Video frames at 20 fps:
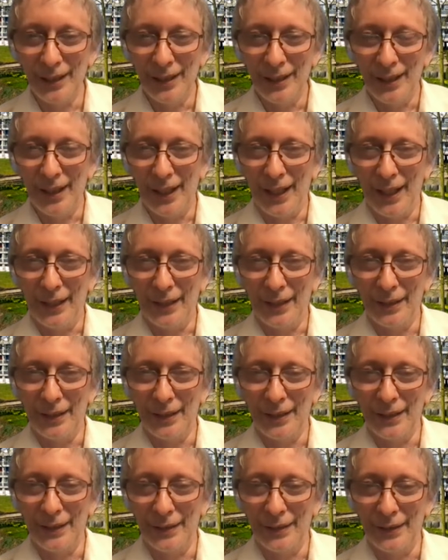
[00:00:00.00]
And
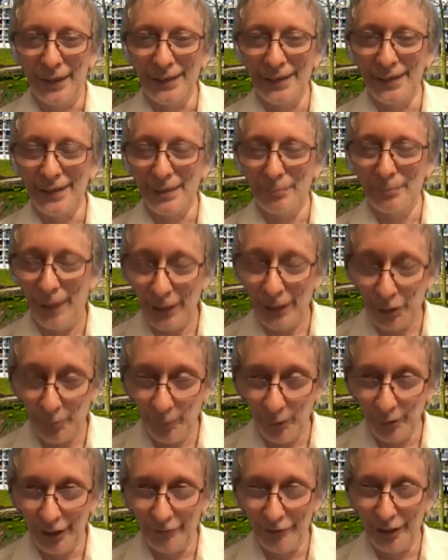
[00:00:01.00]
this is a much
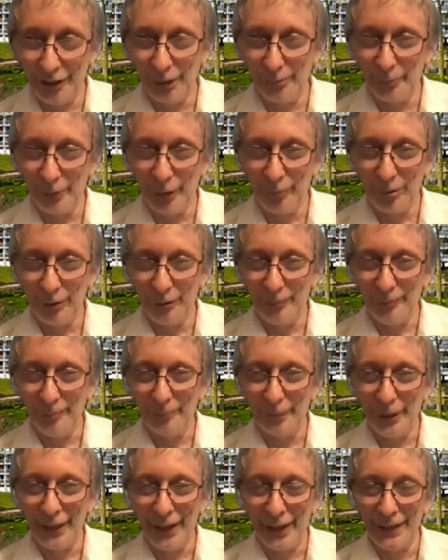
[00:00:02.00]
more difficult problem,
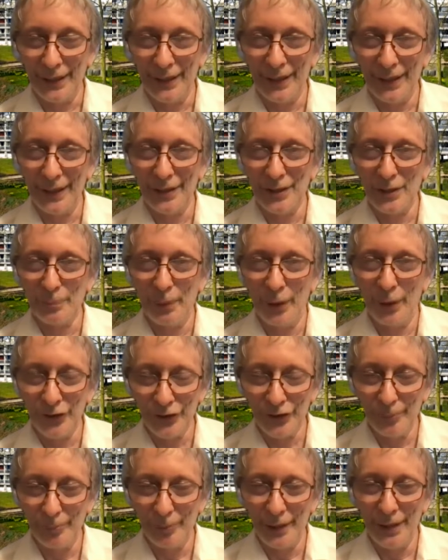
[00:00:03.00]
but I think it's
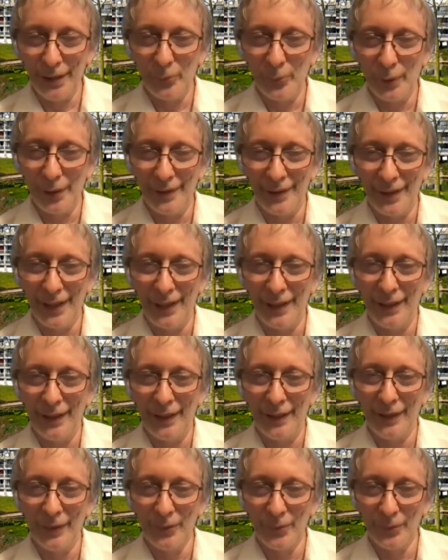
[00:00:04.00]
possibly within
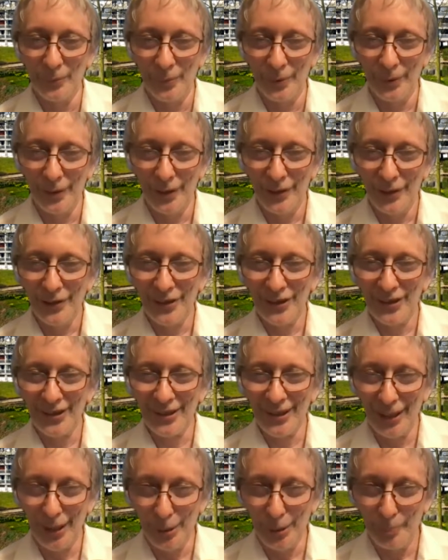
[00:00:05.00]
the
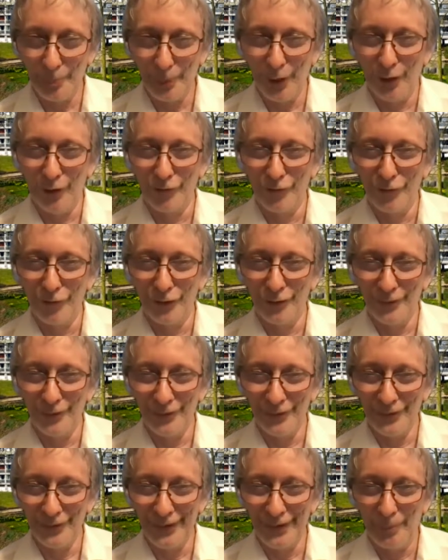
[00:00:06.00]
scope of
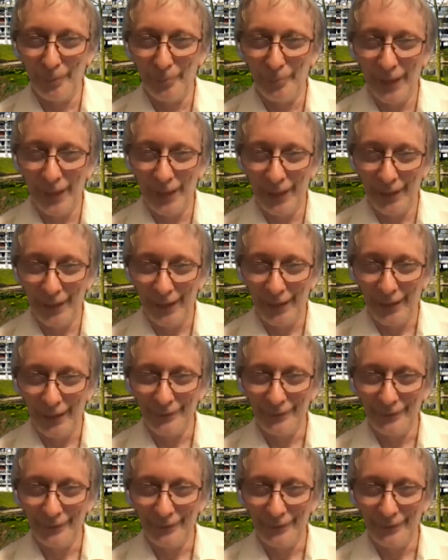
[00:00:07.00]
dumb AI.